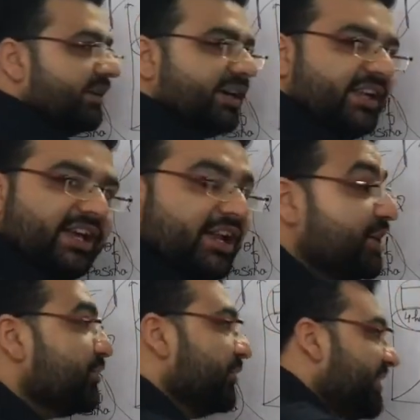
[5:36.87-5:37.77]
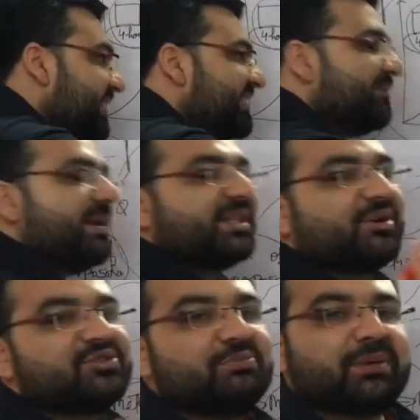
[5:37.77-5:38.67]
Clear? So this is the method
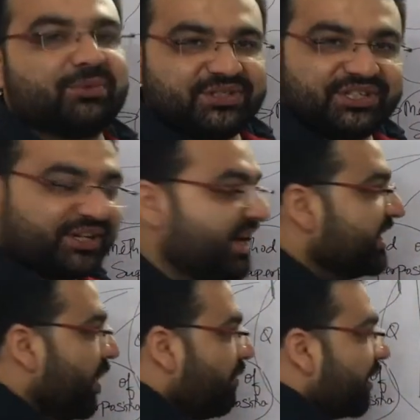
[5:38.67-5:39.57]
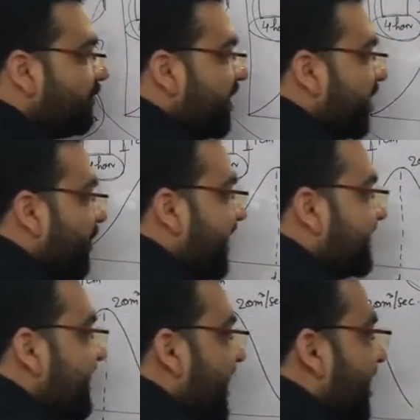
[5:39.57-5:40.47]
of superposition. Now what we are doing
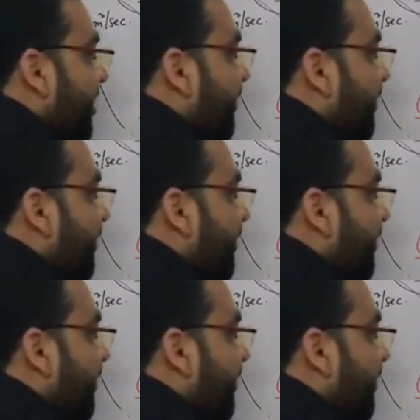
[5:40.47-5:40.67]
is that